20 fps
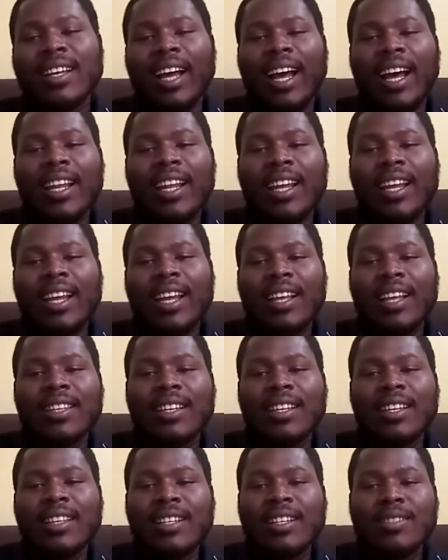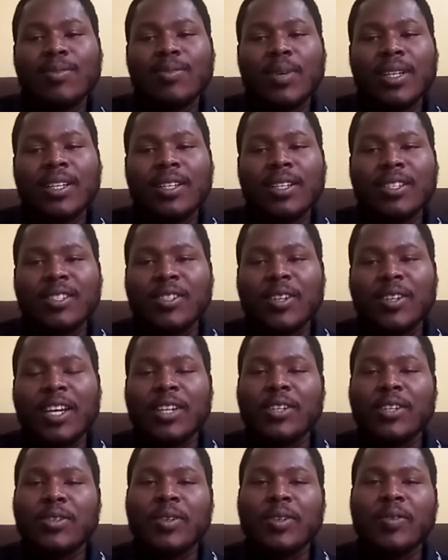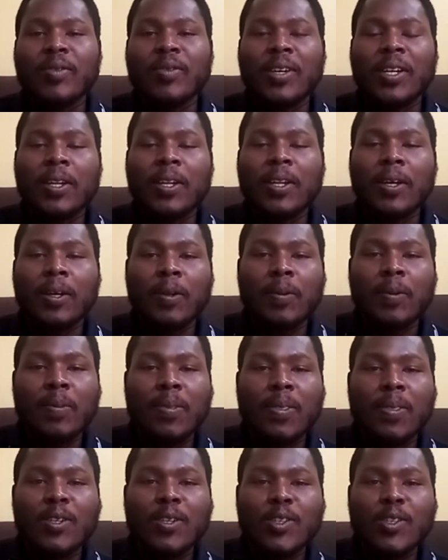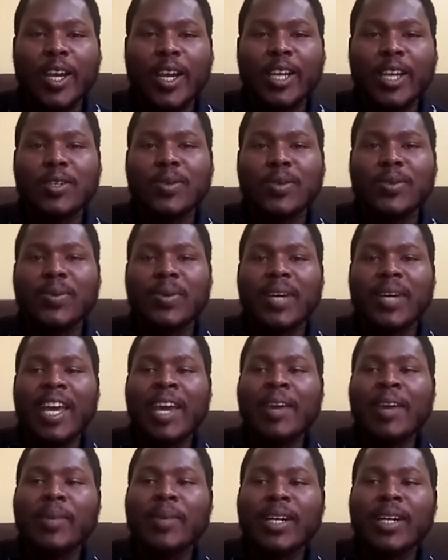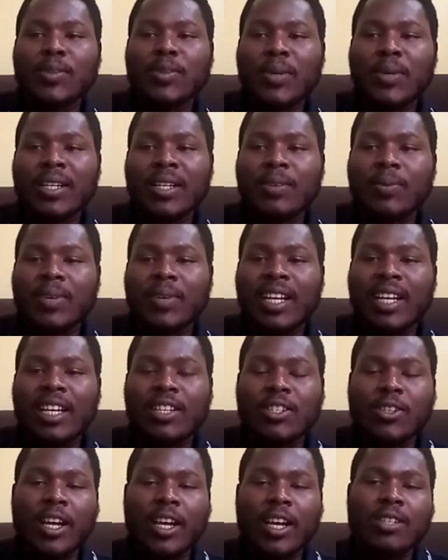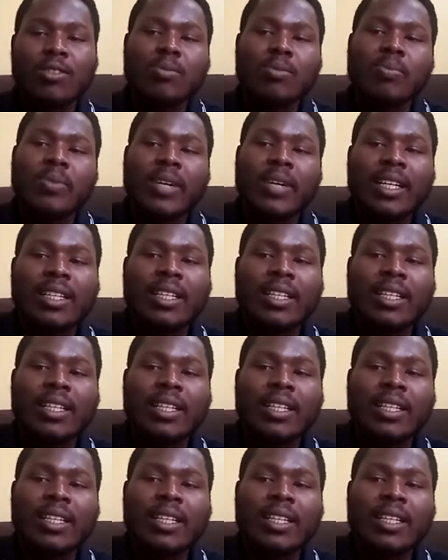And I think that's what I was trying to even now um, try to aim at when when I try to break